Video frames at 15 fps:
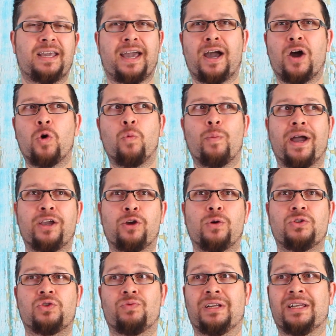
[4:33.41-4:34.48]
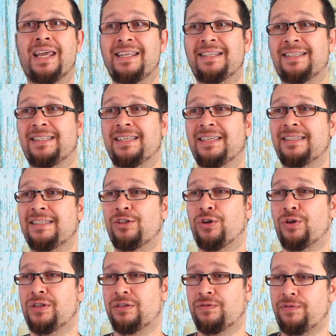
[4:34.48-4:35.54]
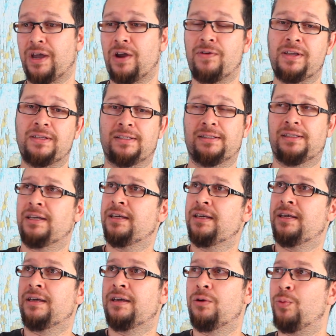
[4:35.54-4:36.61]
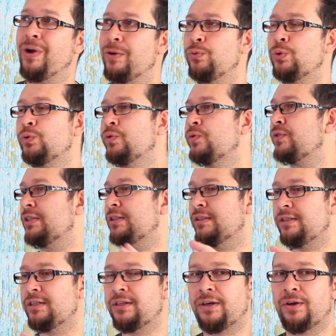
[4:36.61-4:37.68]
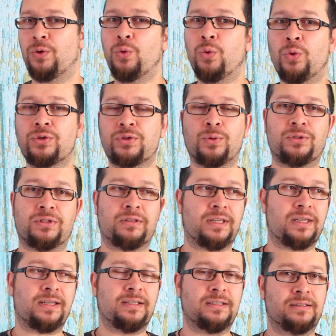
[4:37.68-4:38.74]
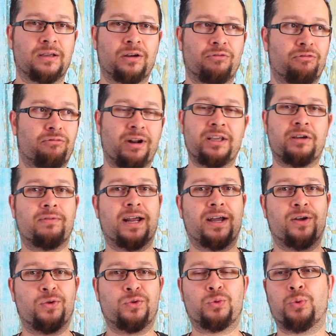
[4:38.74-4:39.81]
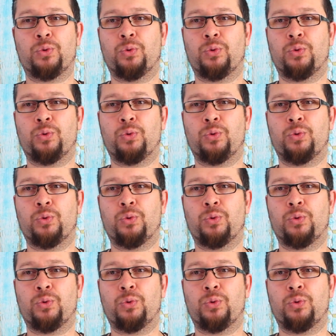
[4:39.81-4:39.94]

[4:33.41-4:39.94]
How am I going to relate to this? You know, there's fairies and werewolves and, you know, all sorts of things running around.